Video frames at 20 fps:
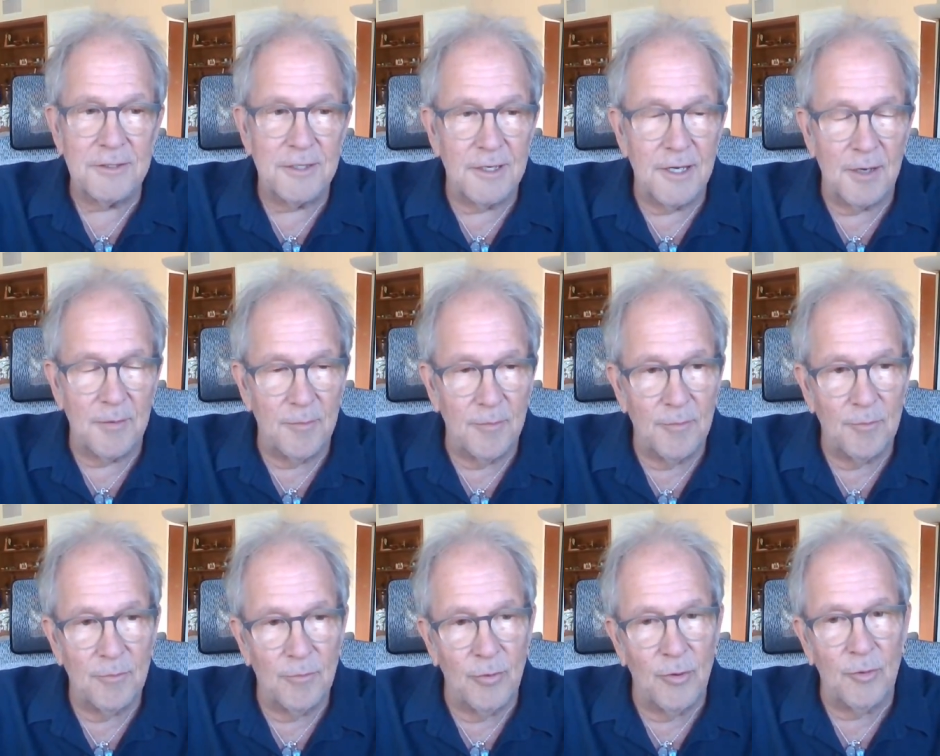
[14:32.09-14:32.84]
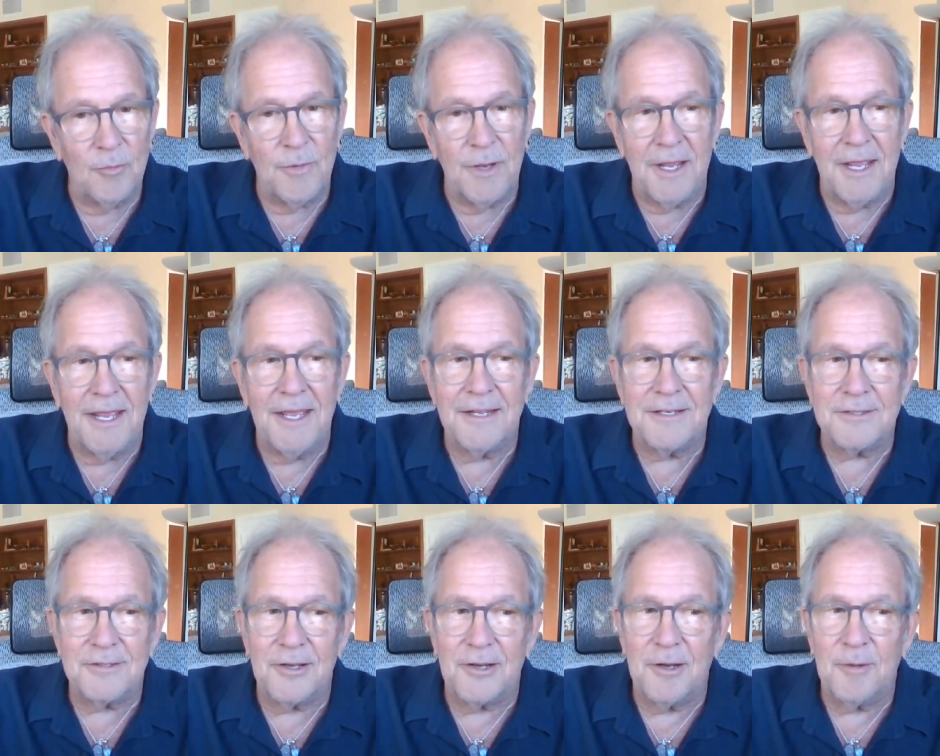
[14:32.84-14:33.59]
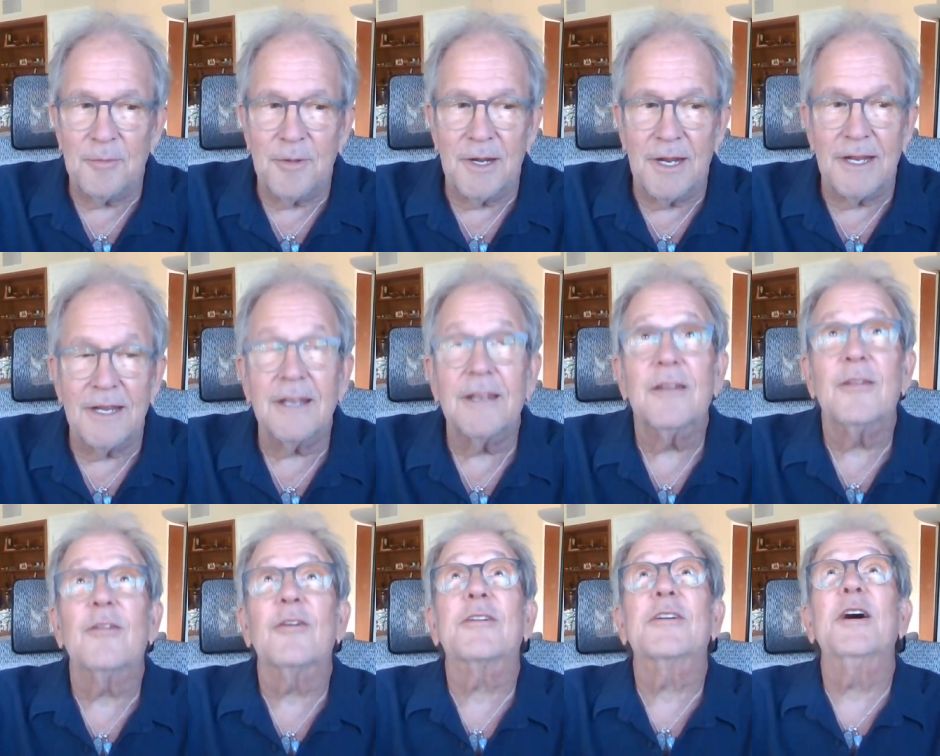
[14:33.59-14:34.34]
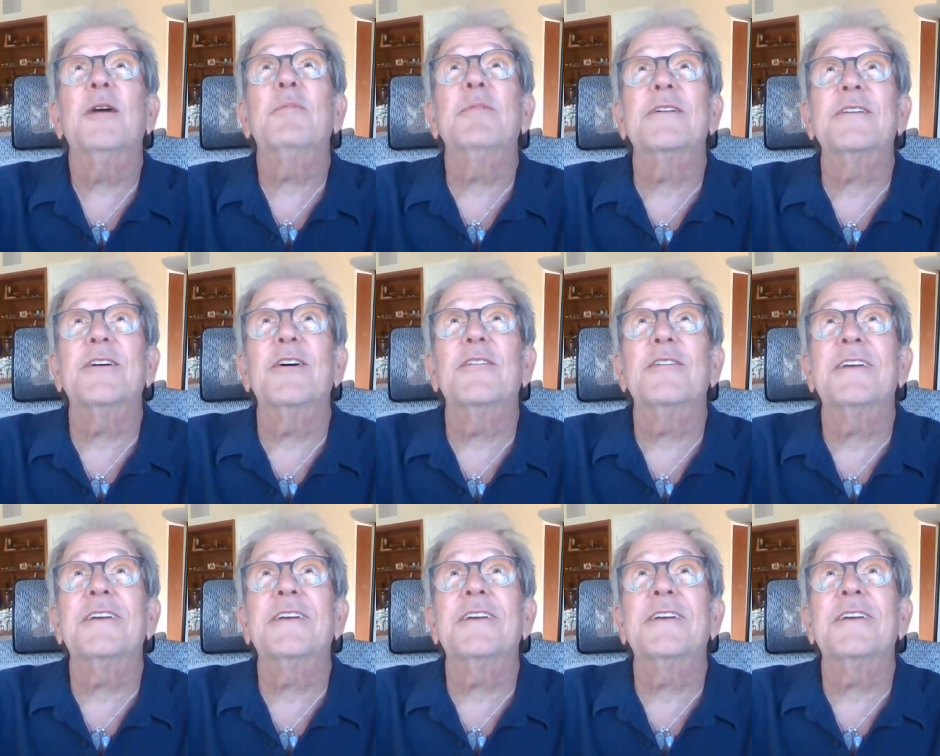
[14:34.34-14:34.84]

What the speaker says: And I'd put my hands on them and I'd look up and go,